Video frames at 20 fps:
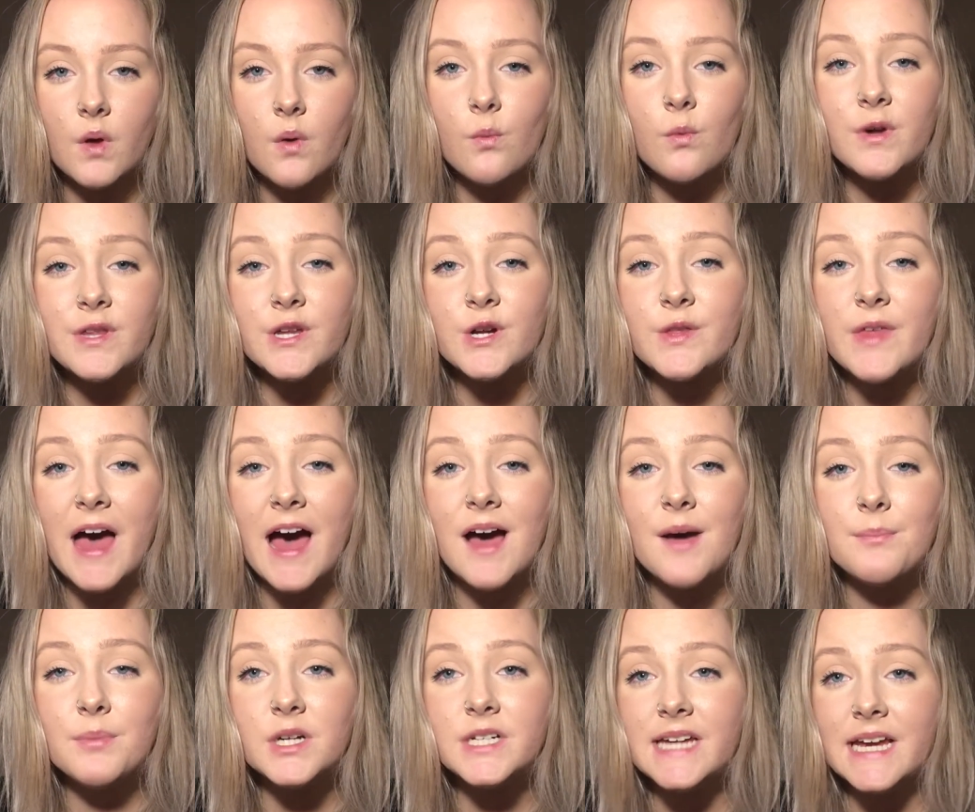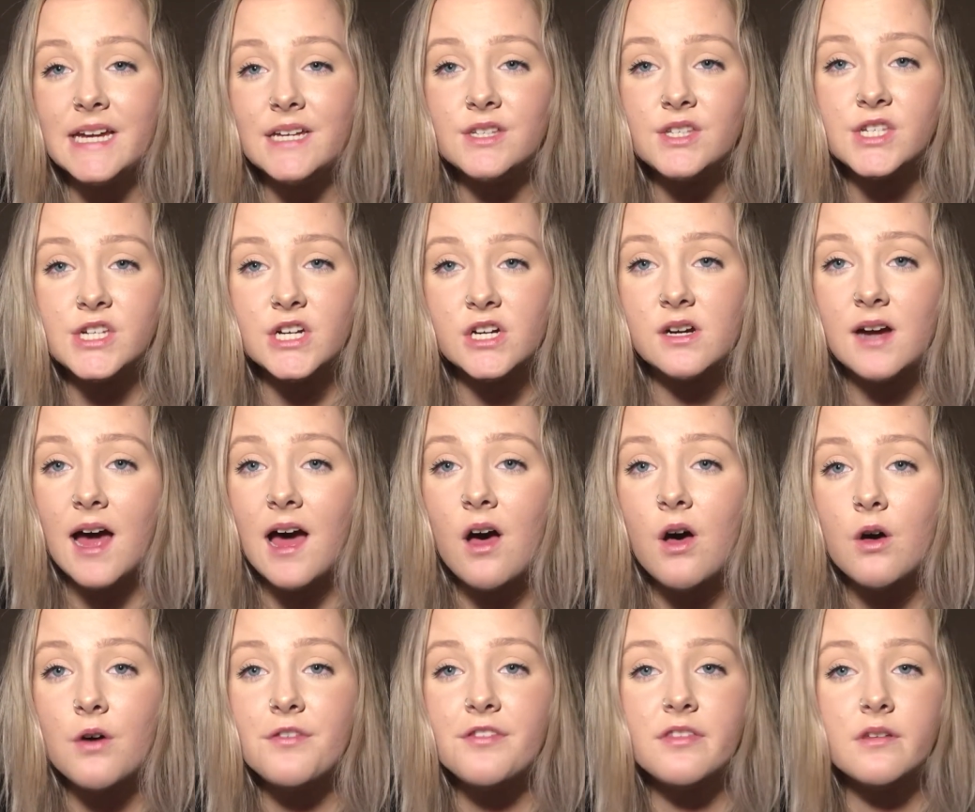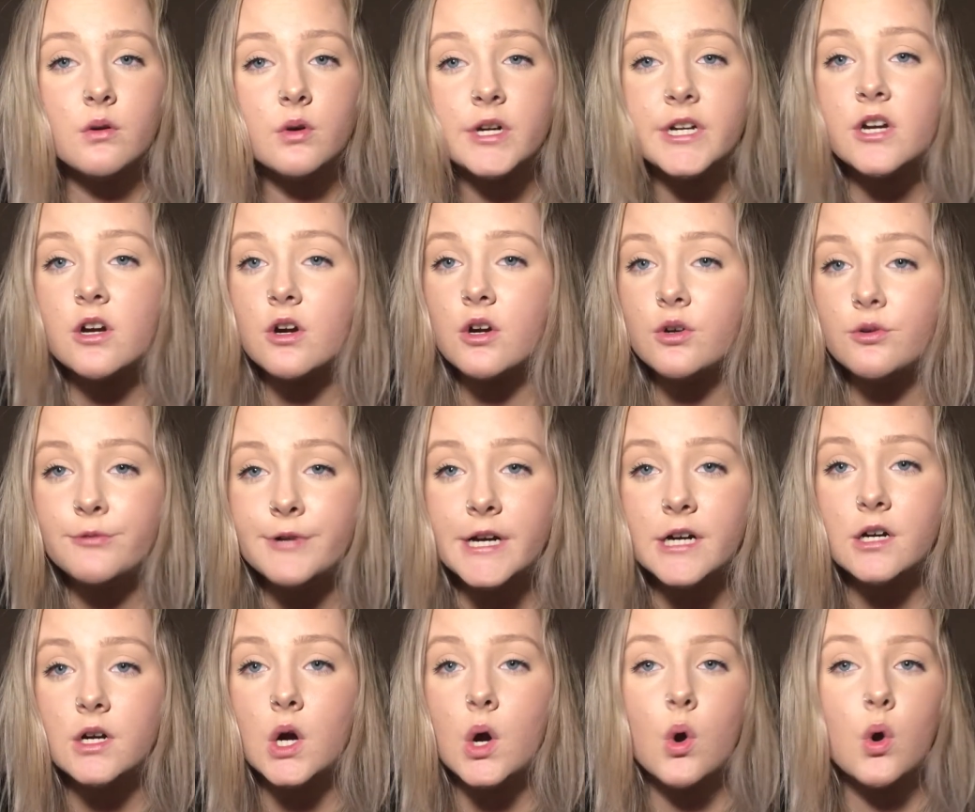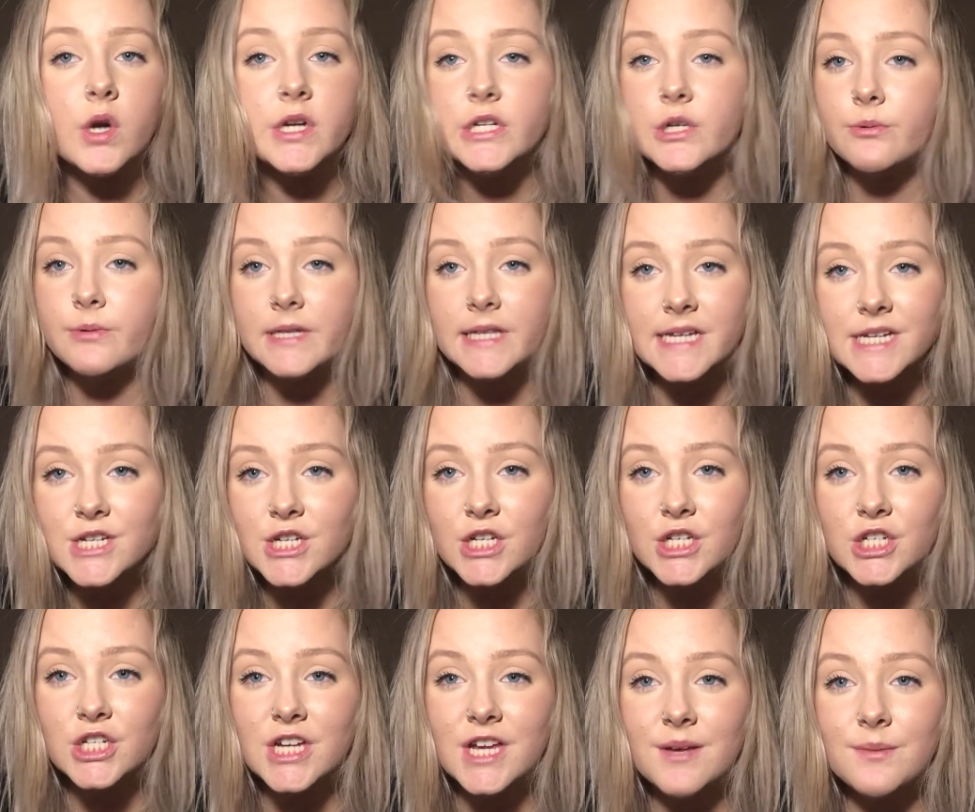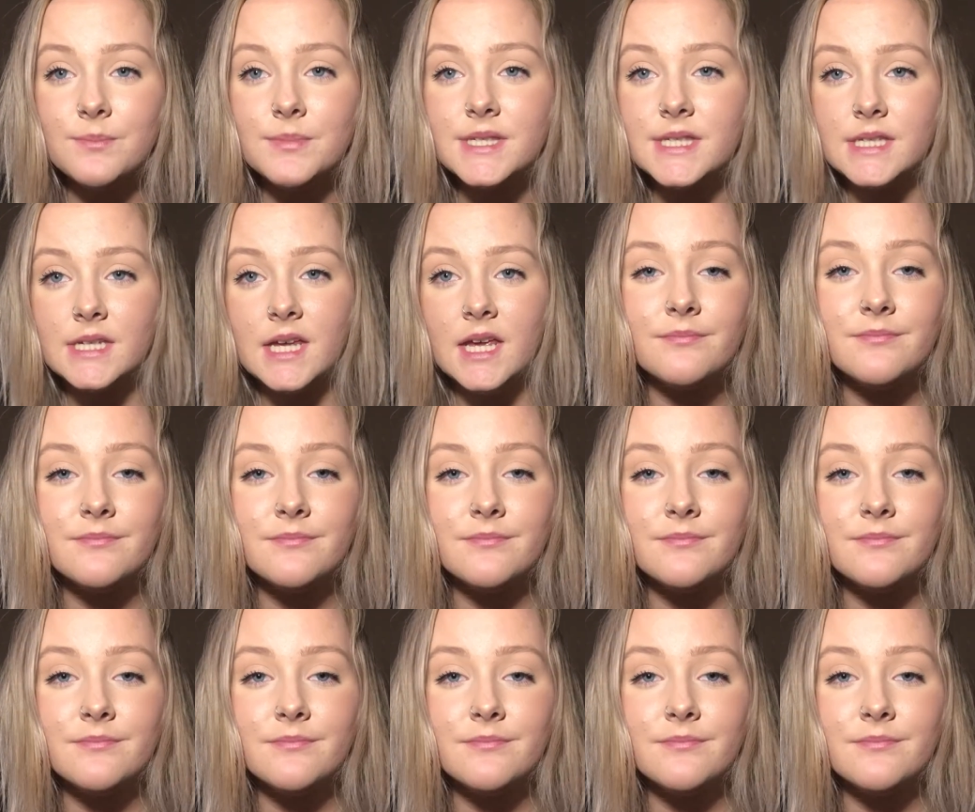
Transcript: Whether that pertains to your health or your career or your relationships.